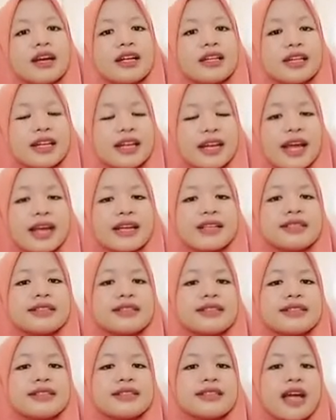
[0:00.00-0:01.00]
The
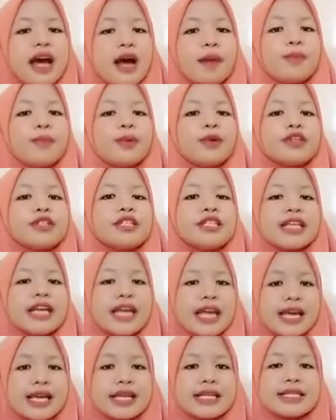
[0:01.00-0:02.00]
next approach
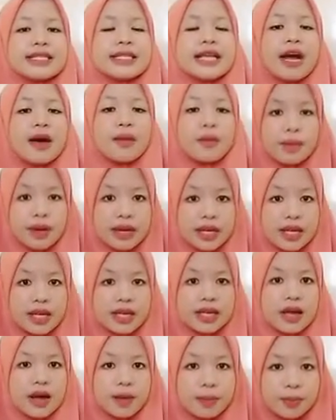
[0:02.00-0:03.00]
is
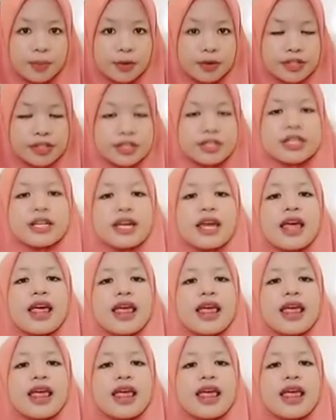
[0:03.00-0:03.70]
reading approach.